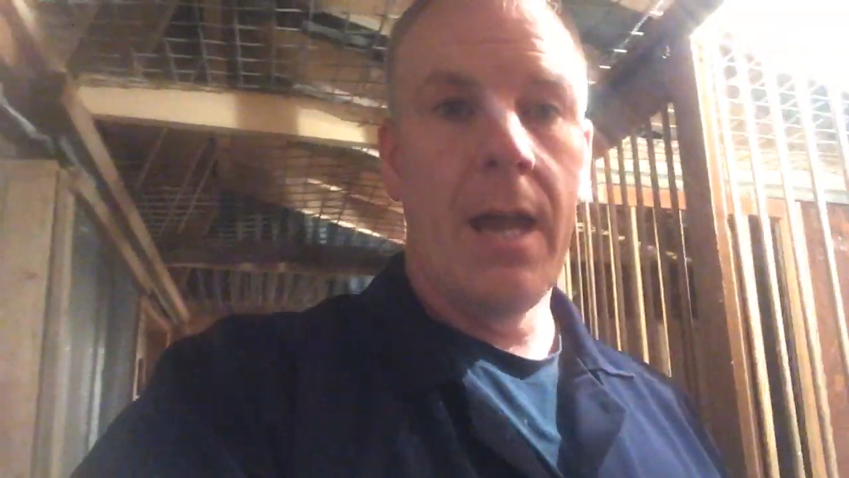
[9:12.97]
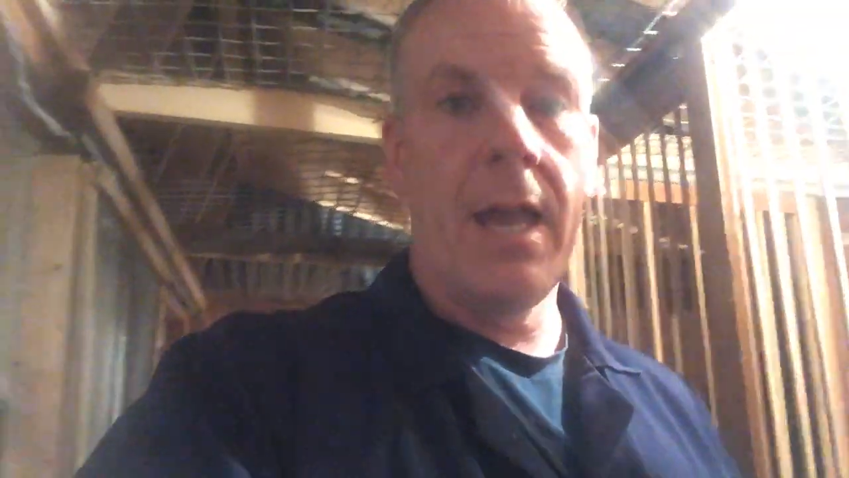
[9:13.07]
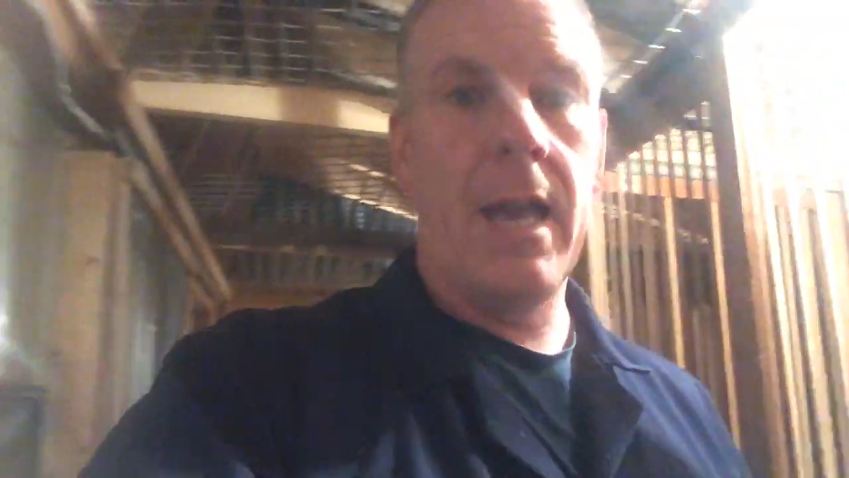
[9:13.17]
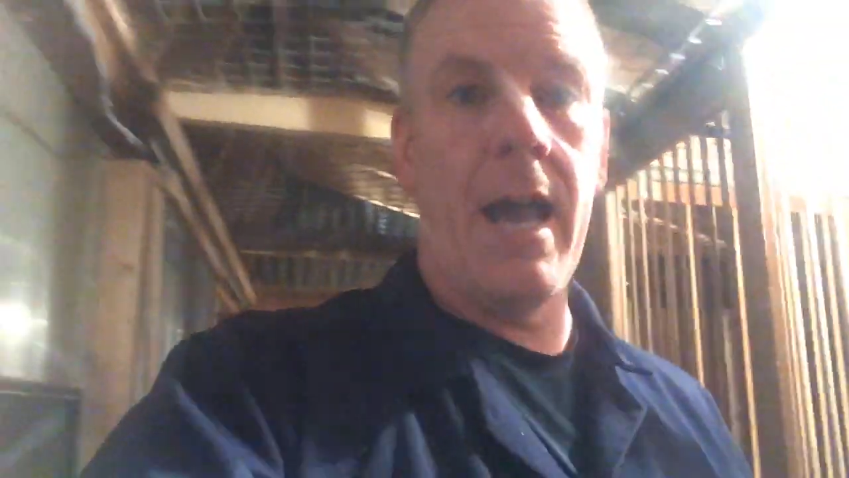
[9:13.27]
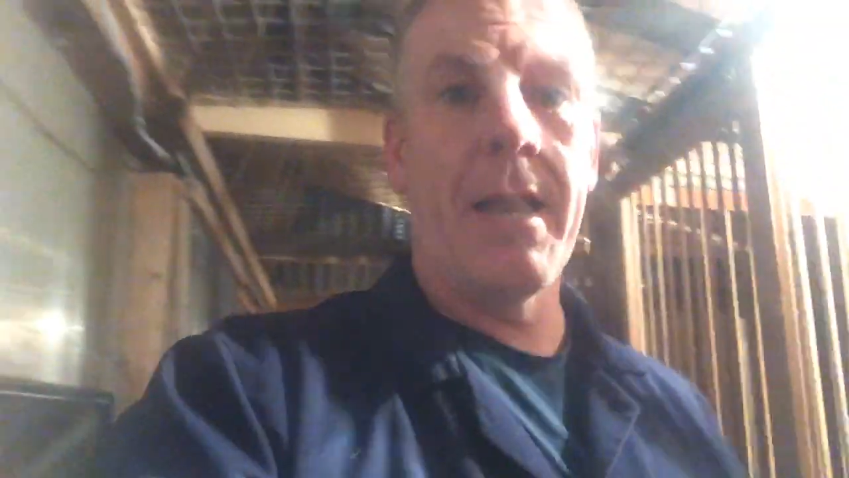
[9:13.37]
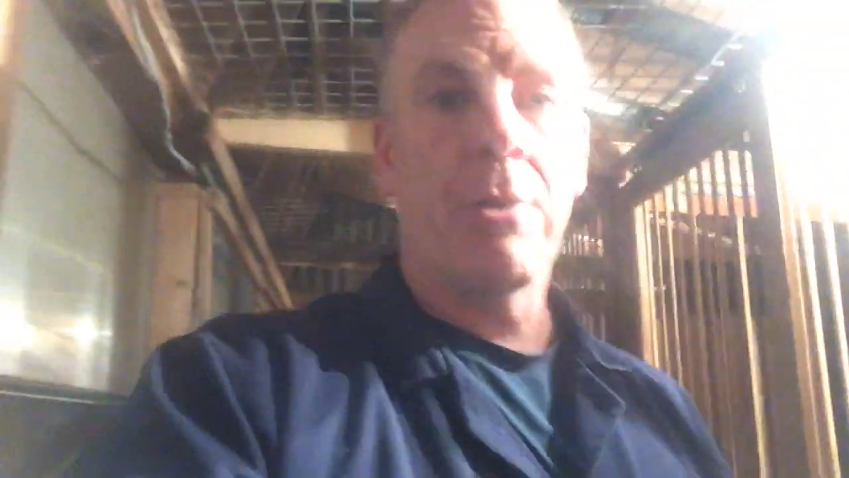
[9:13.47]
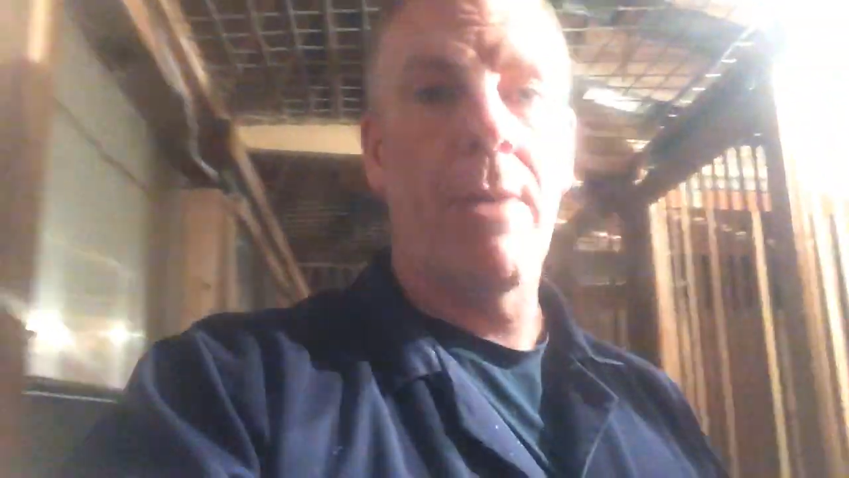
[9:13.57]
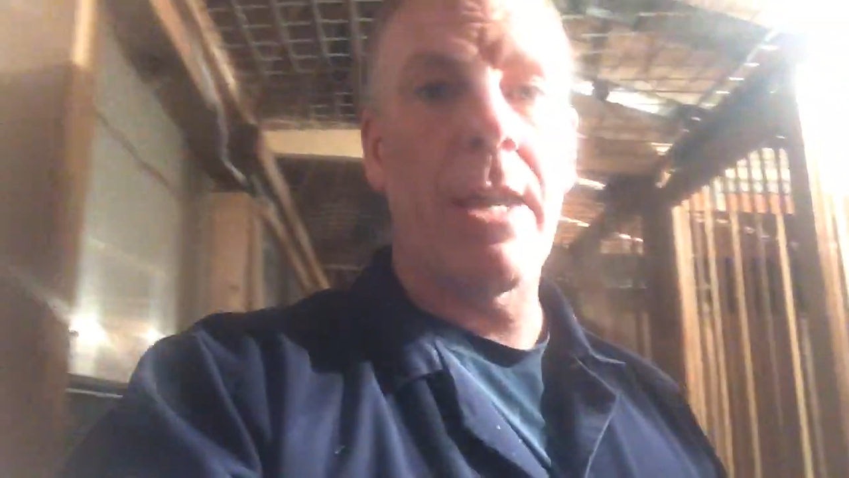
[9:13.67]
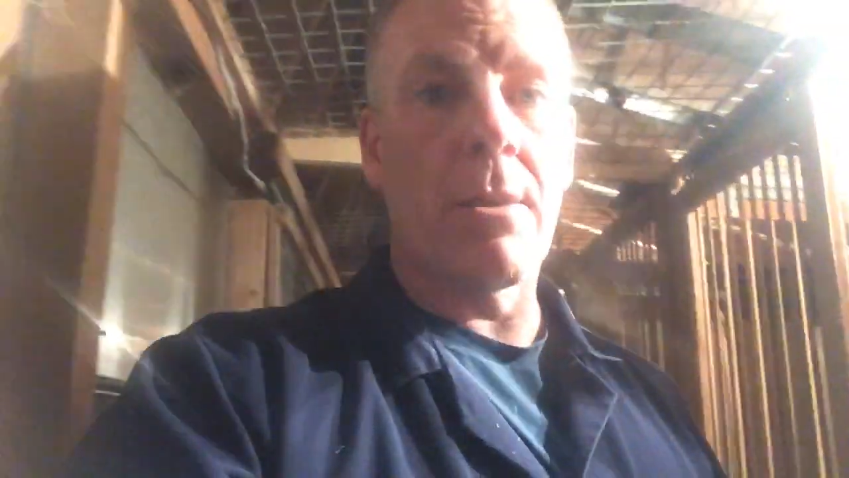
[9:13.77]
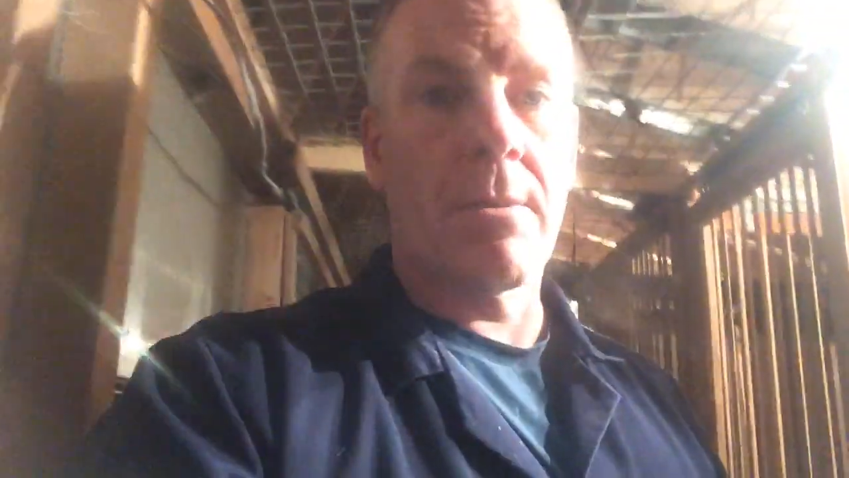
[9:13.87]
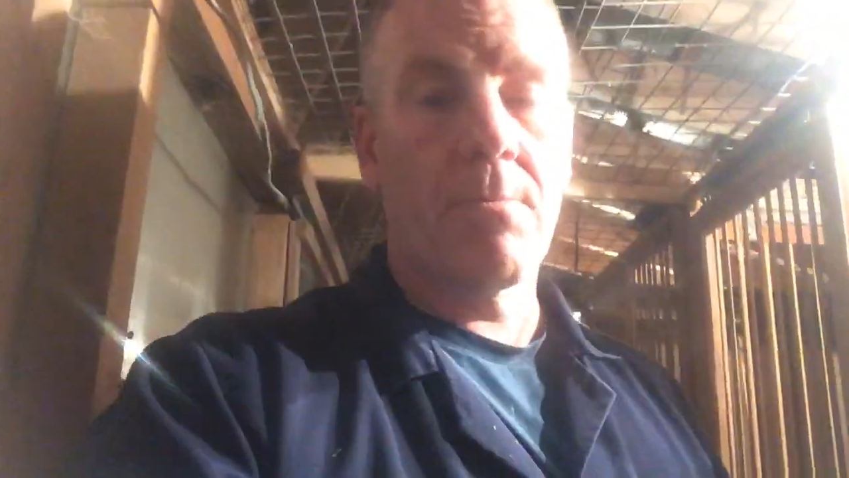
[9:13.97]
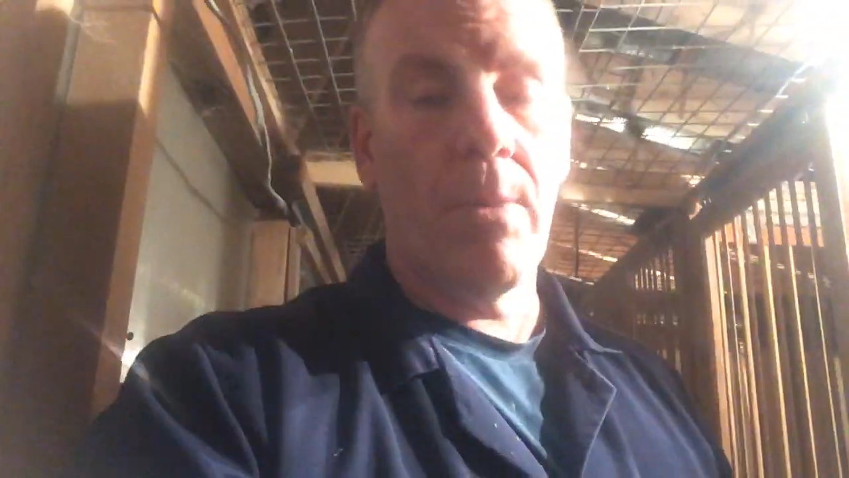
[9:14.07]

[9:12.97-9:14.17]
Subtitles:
I had a great